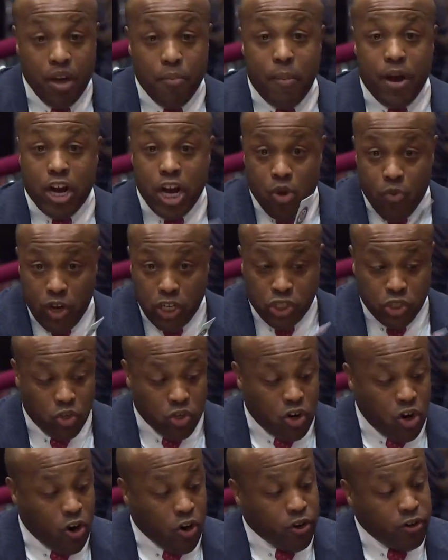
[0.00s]
my congressional
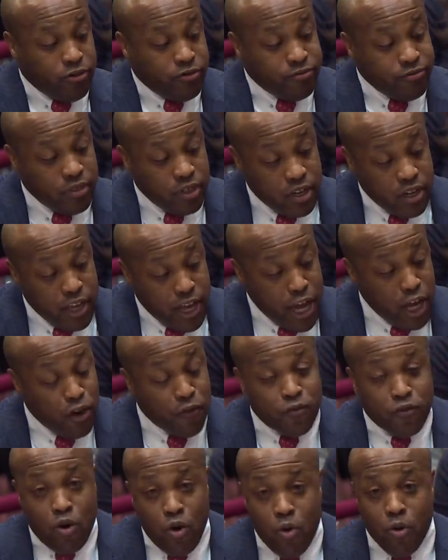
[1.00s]
card, and
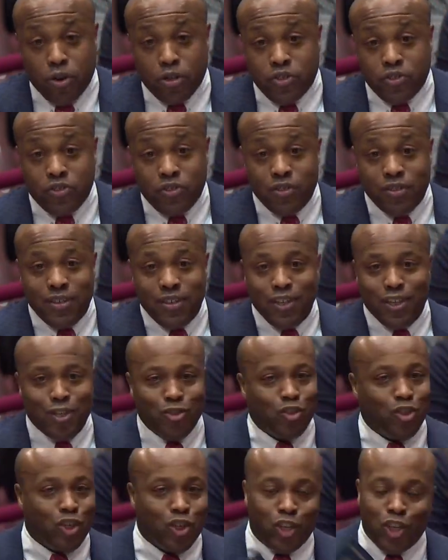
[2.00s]
of course,
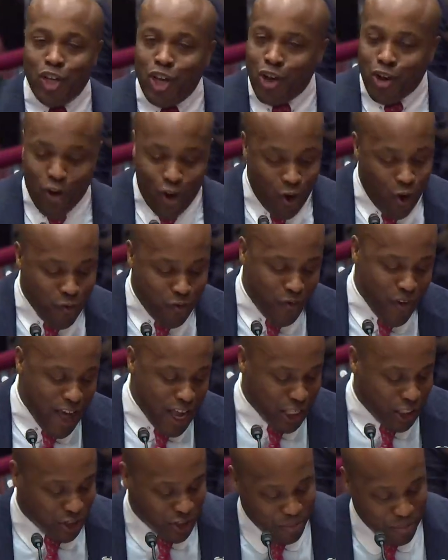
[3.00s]
the good
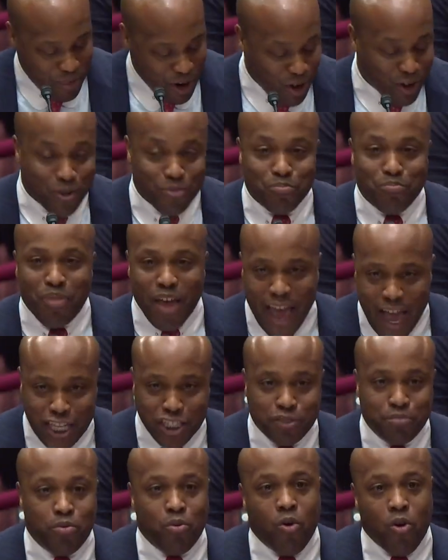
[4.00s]
old-fashioned American
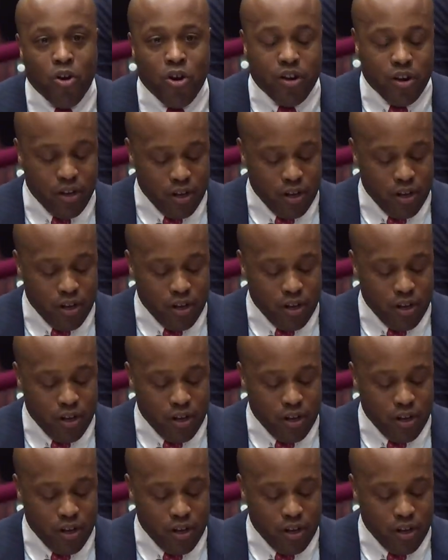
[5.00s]
passport.